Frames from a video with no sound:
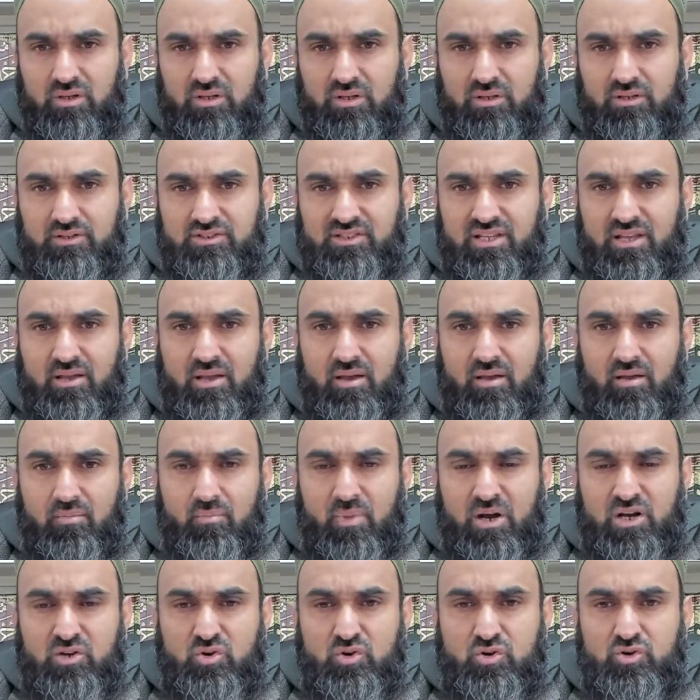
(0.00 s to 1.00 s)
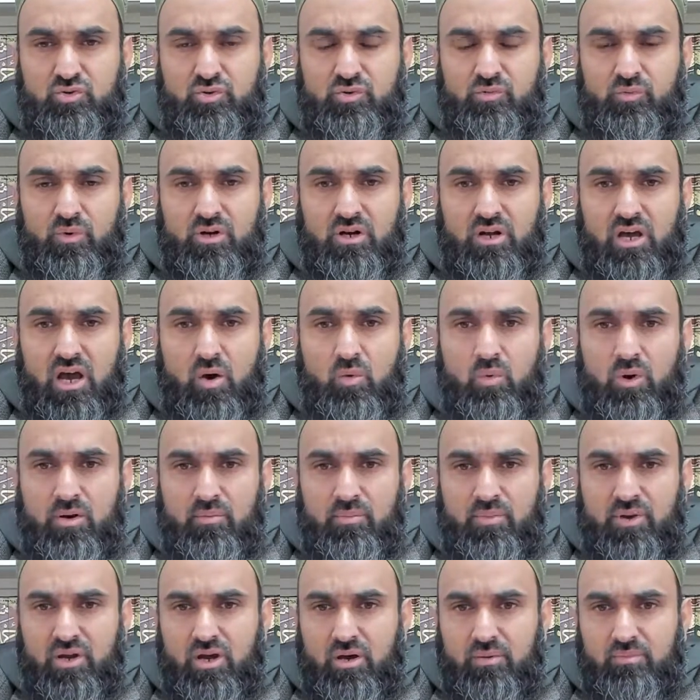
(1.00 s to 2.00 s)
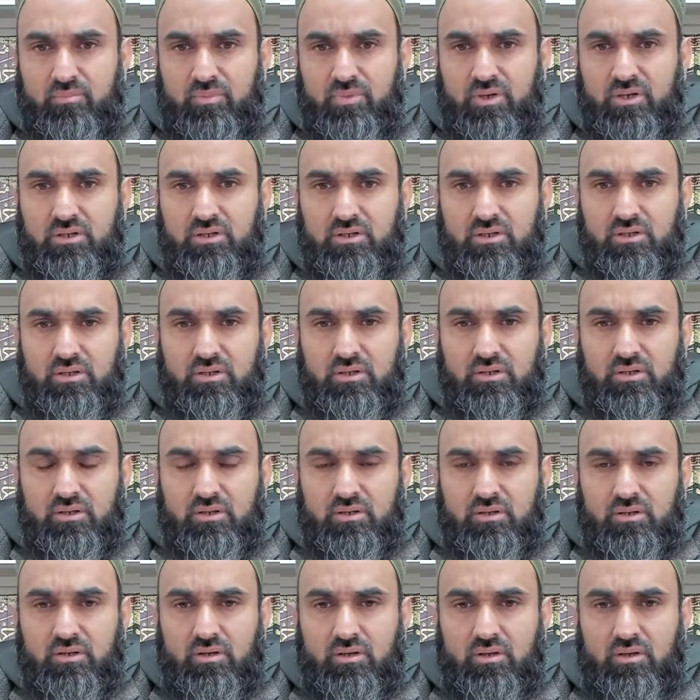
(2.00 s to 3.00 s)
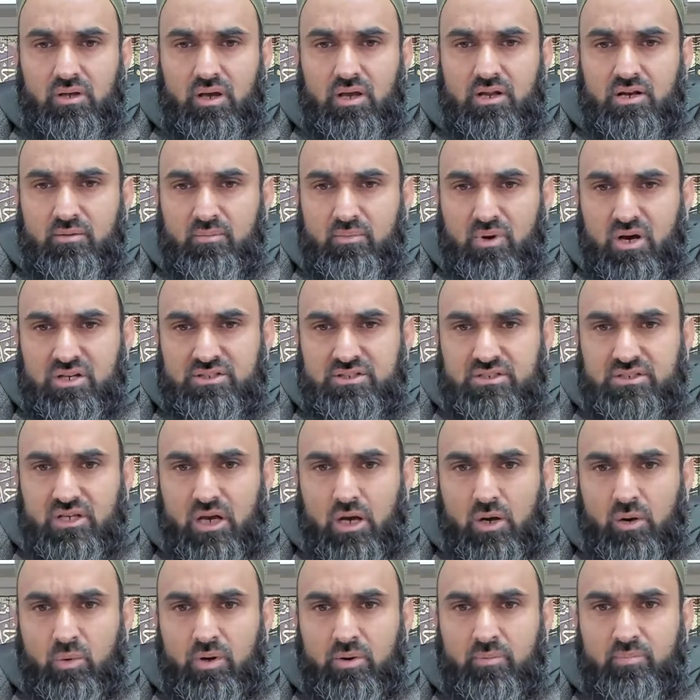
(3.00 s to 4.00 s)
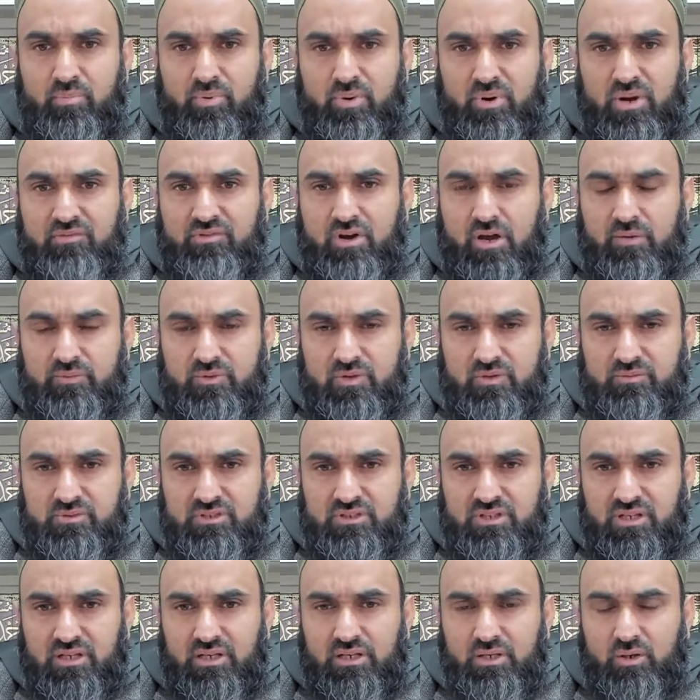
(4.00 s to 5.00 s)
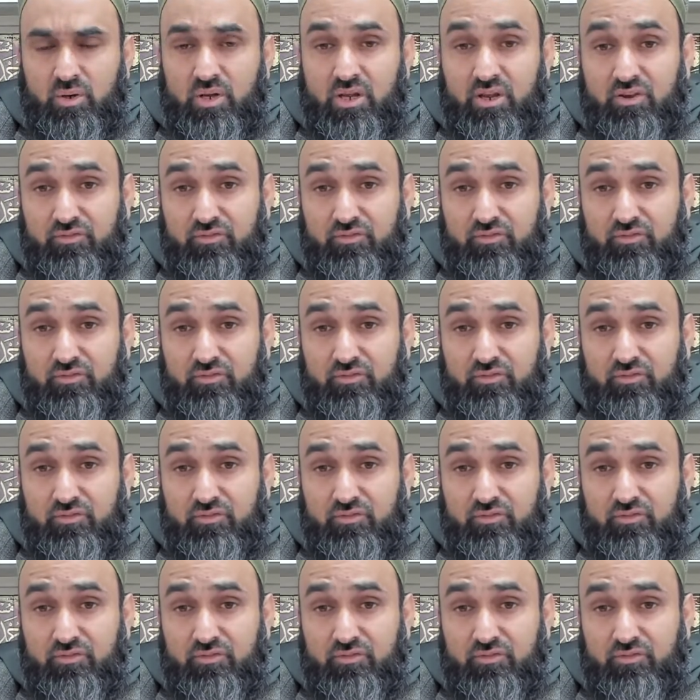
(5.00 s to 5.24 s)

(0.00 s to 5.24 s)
Say by 2021, I want to become a namazi. I want to pray 5 times a day.